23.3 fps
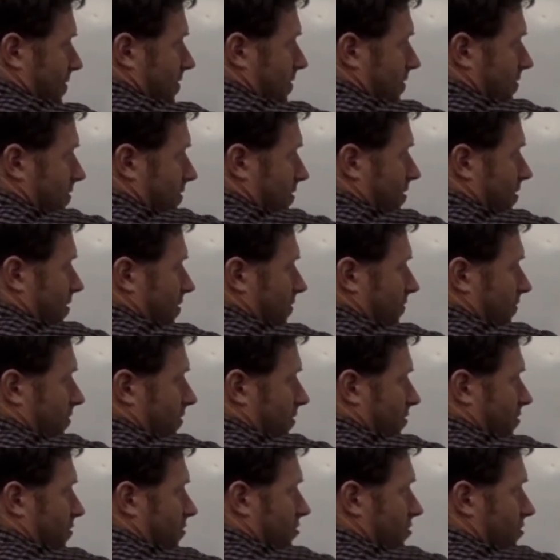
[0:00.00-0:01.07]
it's kind of an
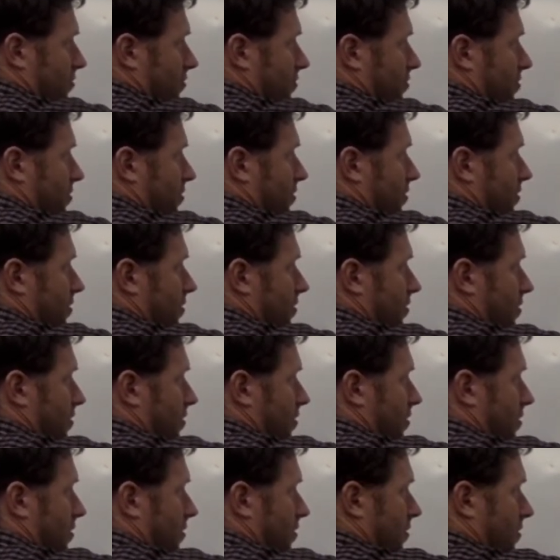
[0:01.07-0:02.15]
excuse to
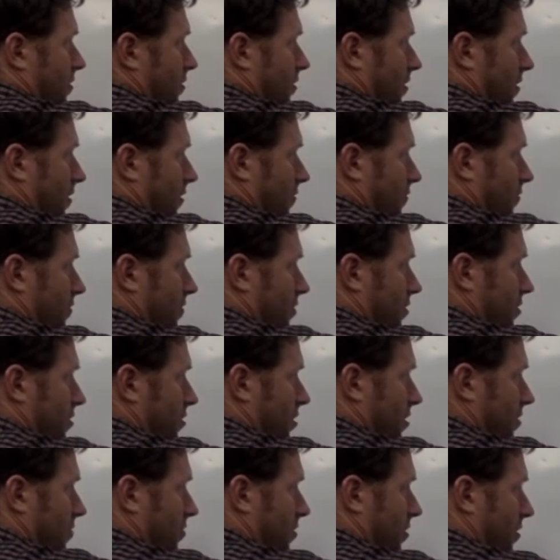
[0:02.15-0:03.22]
like
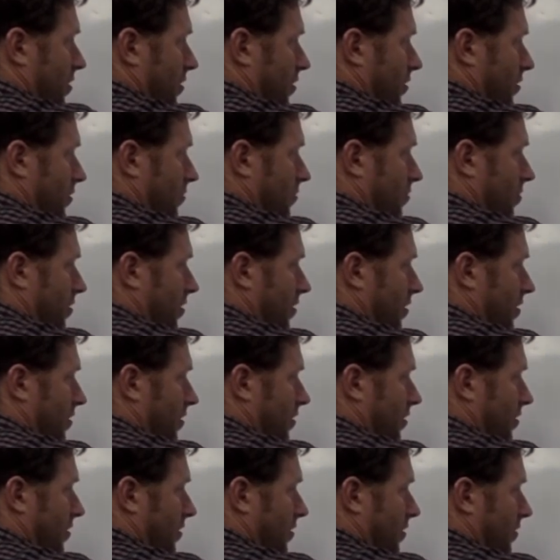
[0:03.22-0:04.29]
reshape it a little bit
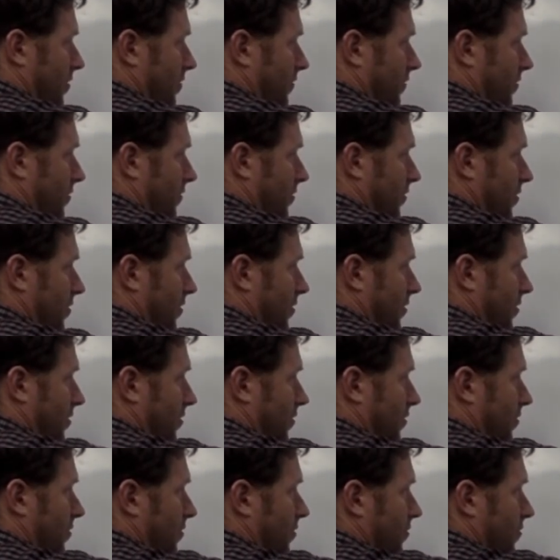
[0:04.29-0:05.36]
if you think your
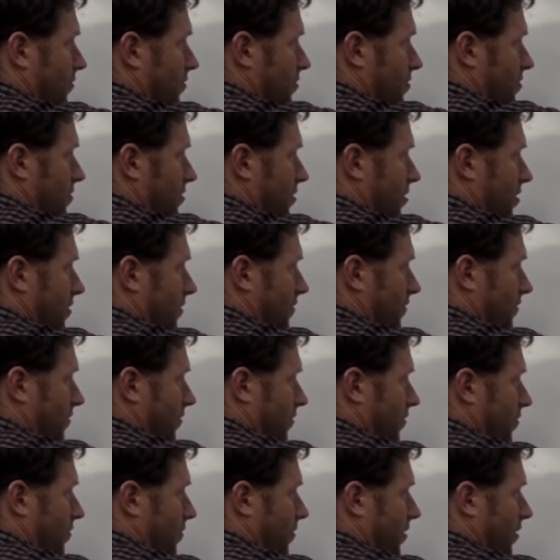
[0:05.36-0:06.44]
nose is not
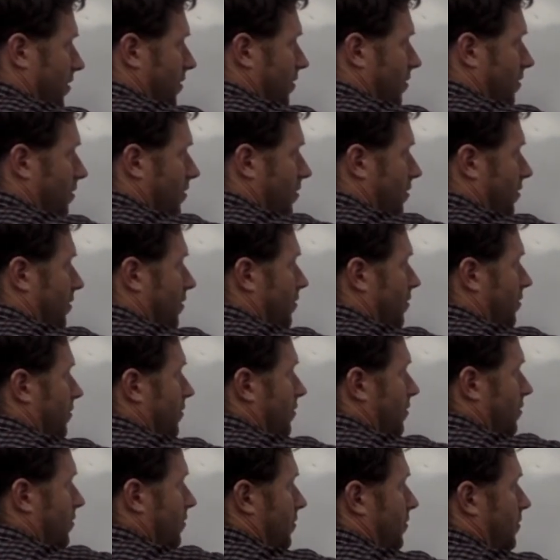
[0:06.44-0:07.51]
quite
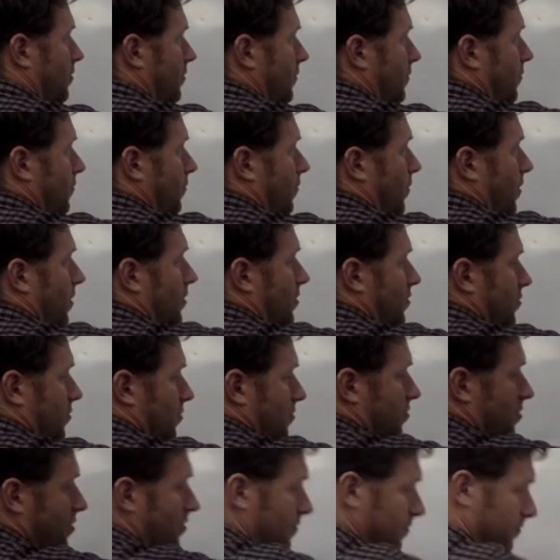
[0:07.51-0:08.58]
the way it should
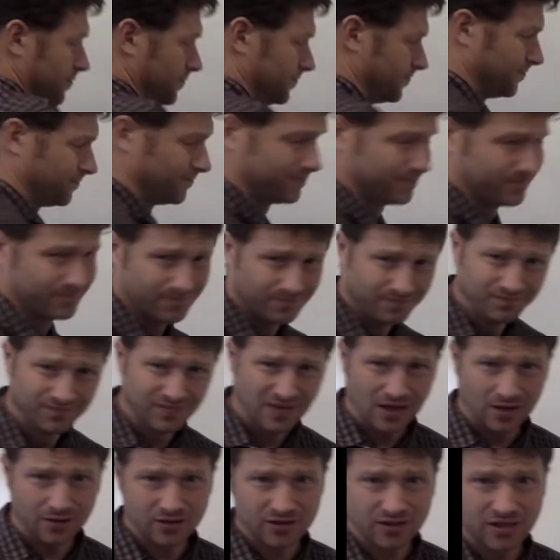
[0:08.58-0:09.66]
be.
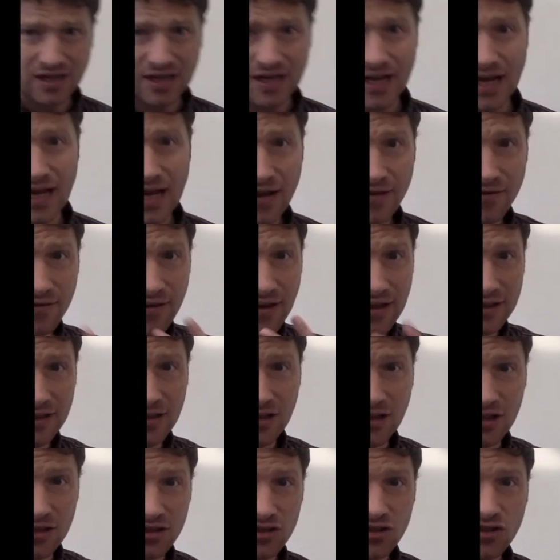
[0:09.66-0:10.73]
Now he's got to have like
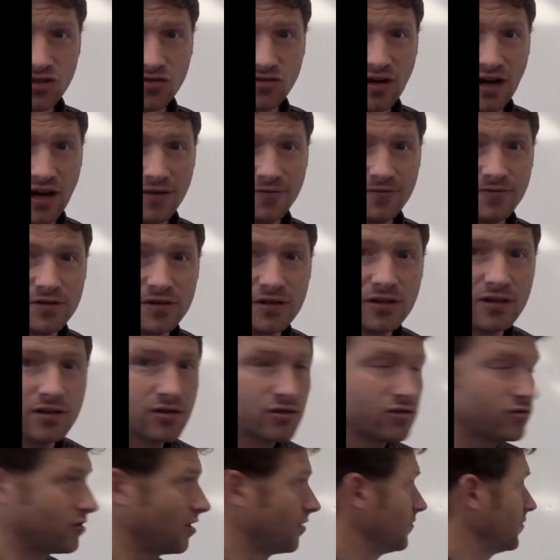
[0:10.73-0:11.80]
the
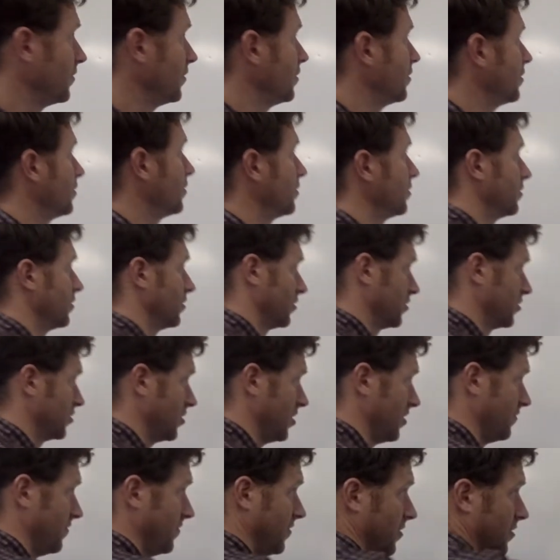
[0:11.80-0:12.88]
scruffy
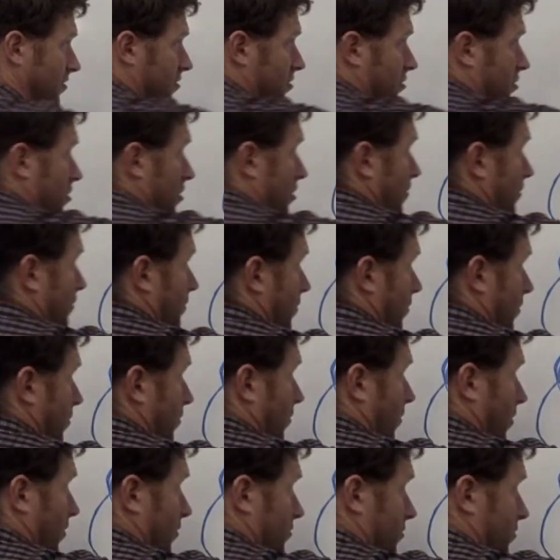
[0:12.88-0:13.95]
stuff on his chin. Oh,
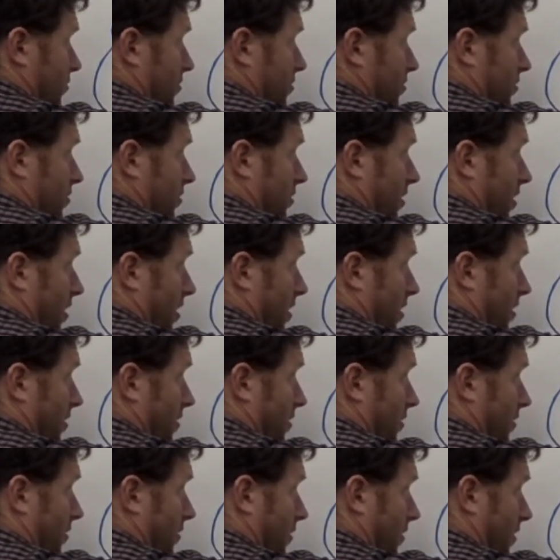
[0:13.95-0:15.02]
also this little eye here I
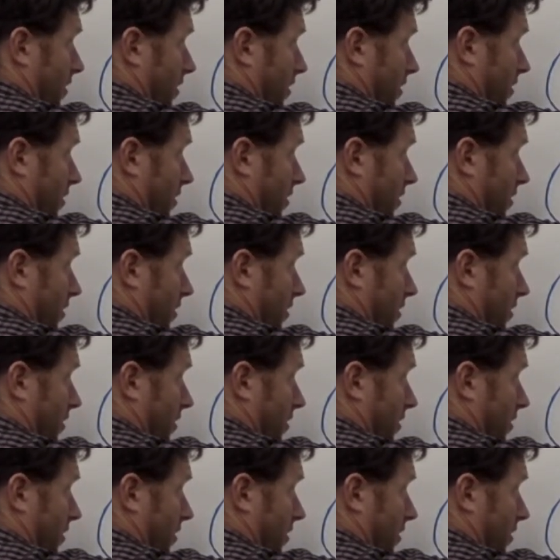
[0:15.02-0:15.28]
don't like.